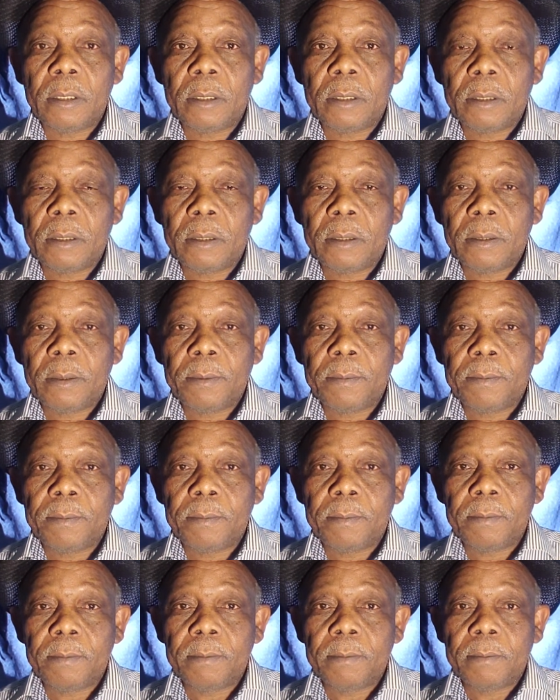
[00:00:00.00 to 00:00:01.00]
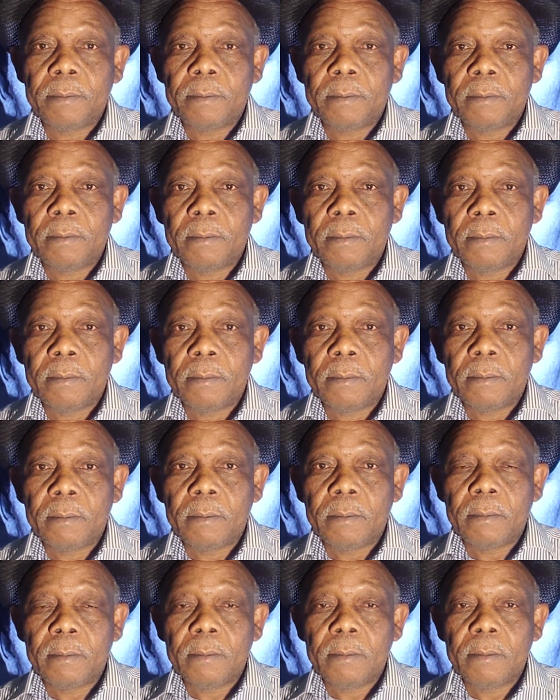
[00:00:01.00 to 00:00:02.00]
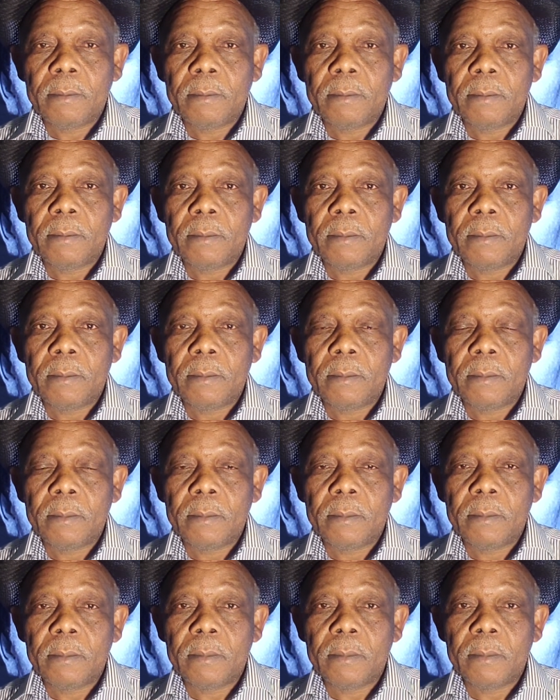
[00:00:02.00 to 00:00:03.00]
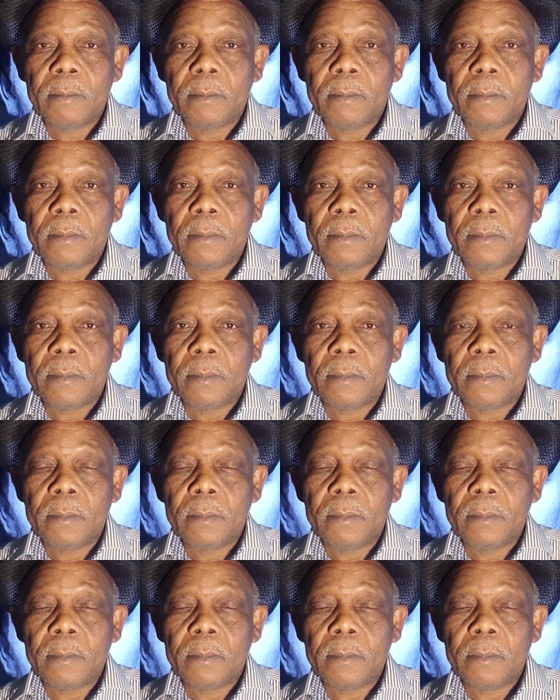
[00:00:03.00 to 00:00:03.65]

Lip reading: Nobody speaks.